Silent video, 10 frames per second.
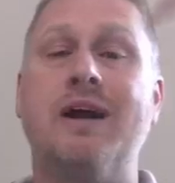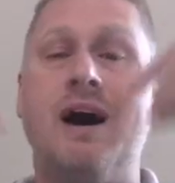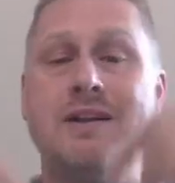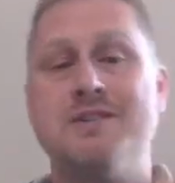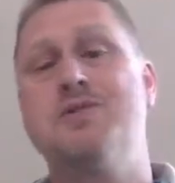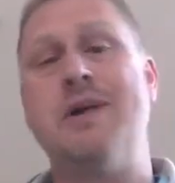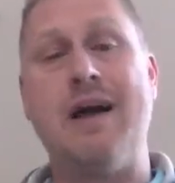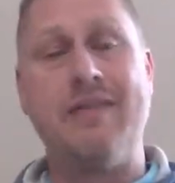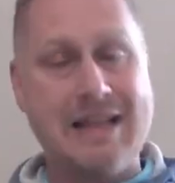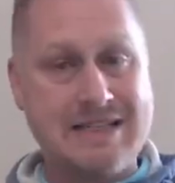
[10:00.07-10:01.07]
God is doing
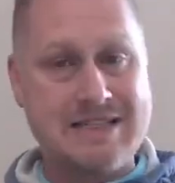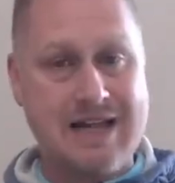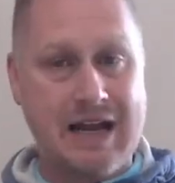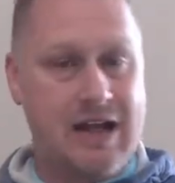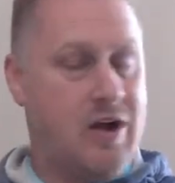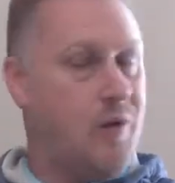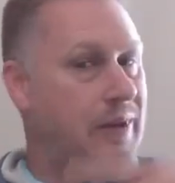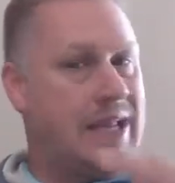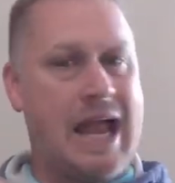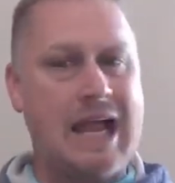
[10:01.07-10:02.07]
on the inside.
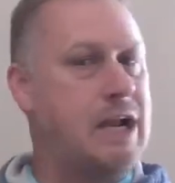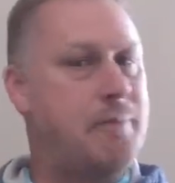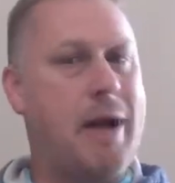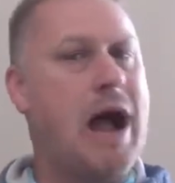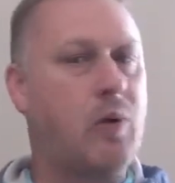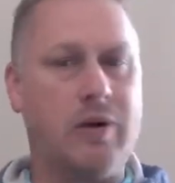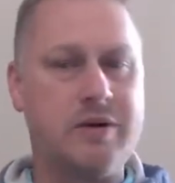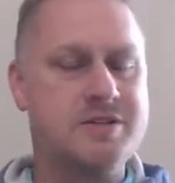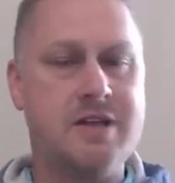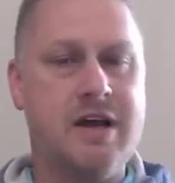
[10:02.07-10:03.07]
We can't get it
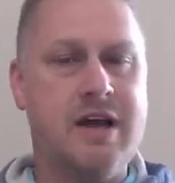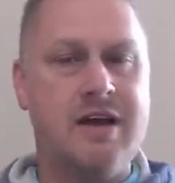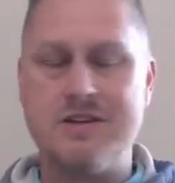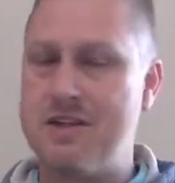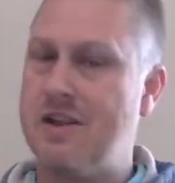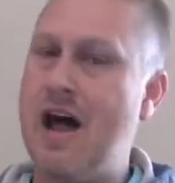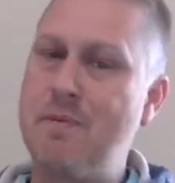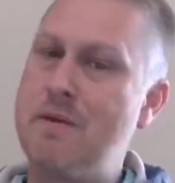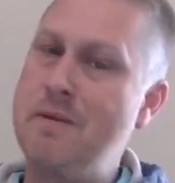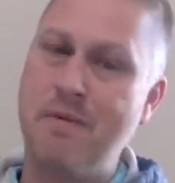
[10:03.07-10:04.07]
backwards. There's a lot
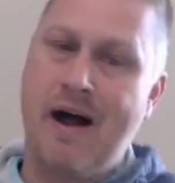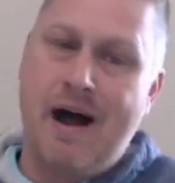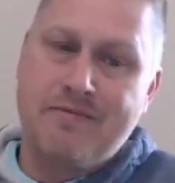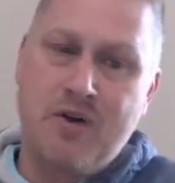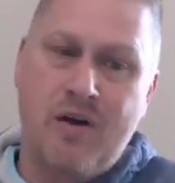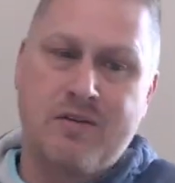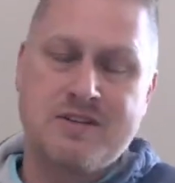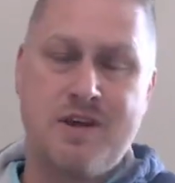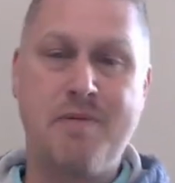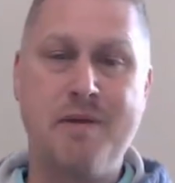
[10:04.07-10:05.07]
of people I've talked to
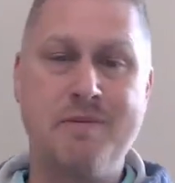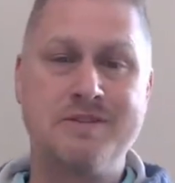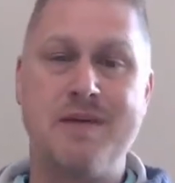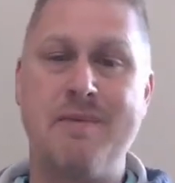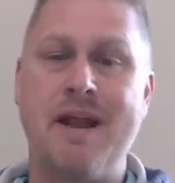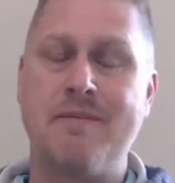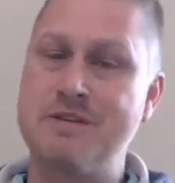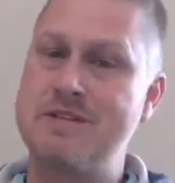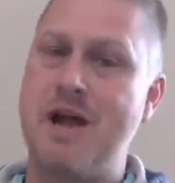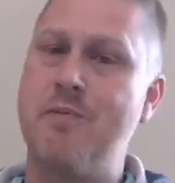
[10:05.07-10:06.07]
some people and say, "Man, I'm
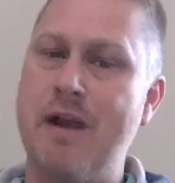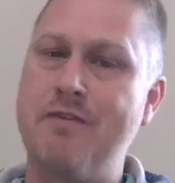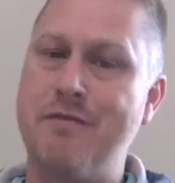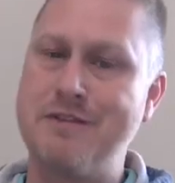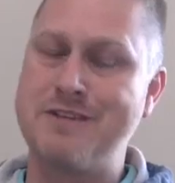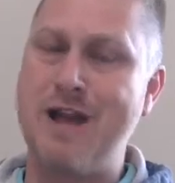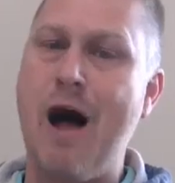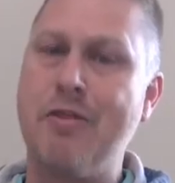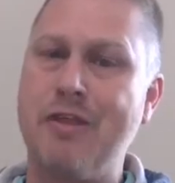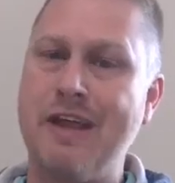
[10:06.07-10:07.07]
just not ready for this
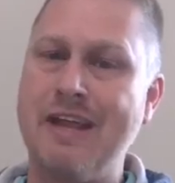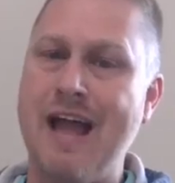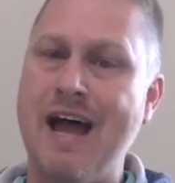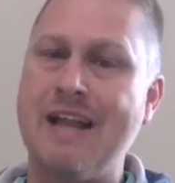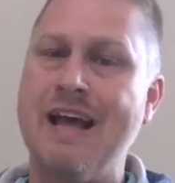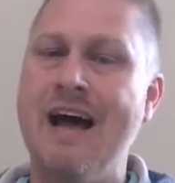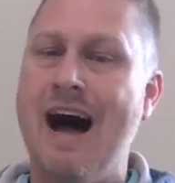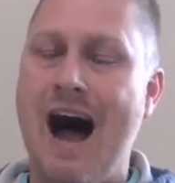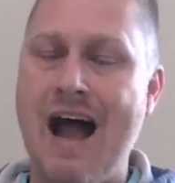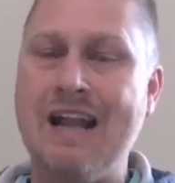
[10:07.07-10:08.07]
God thing yet.
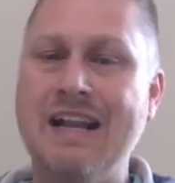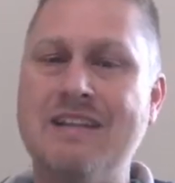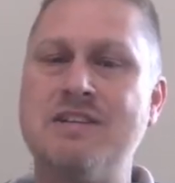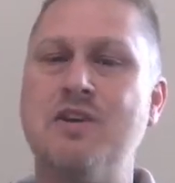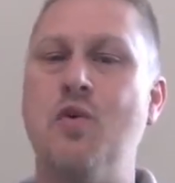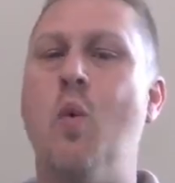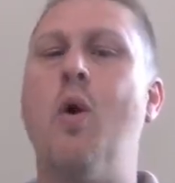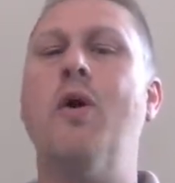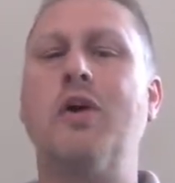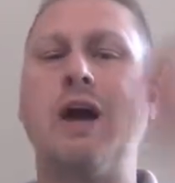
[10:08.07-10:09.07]
I need to
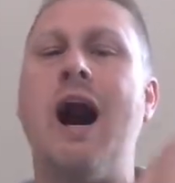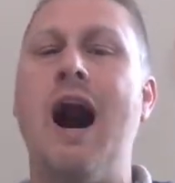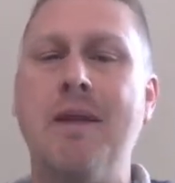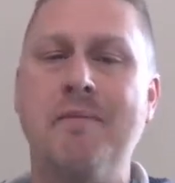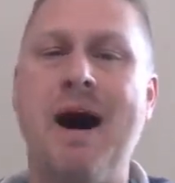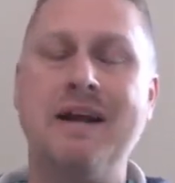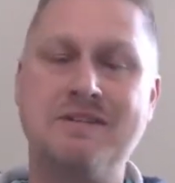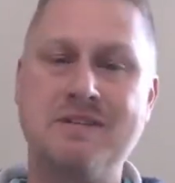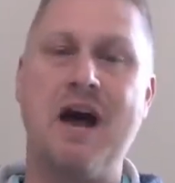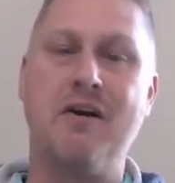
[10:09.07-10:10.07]
work on
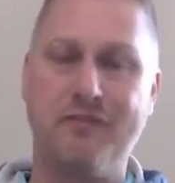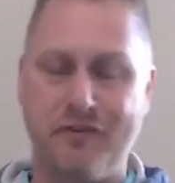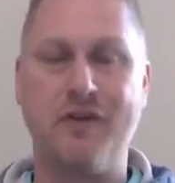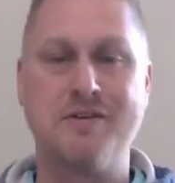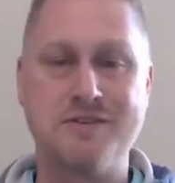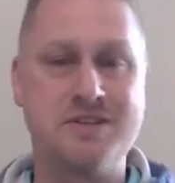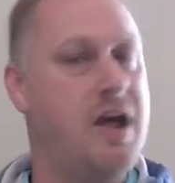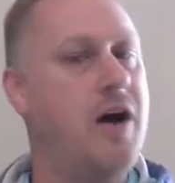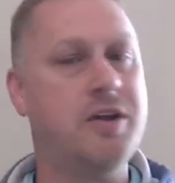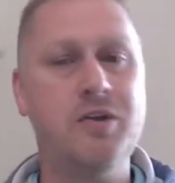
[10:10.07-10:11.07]
myself first.
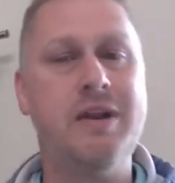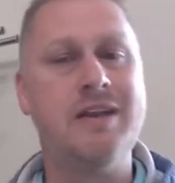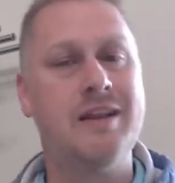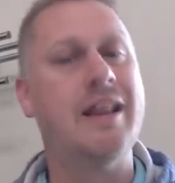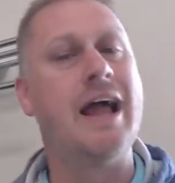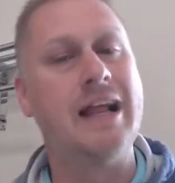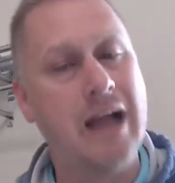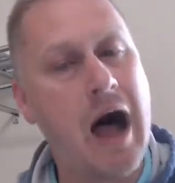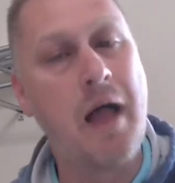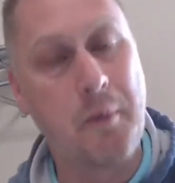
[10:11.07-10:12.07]
No, you need to let
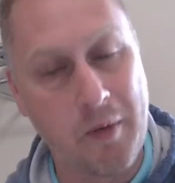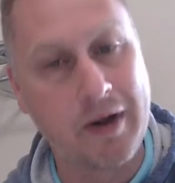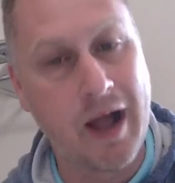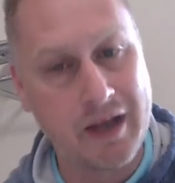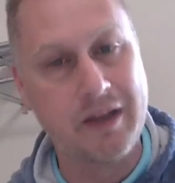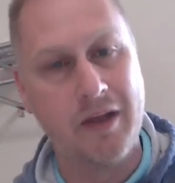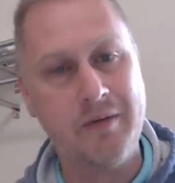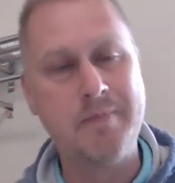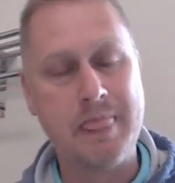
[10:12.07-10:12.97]
God work on you.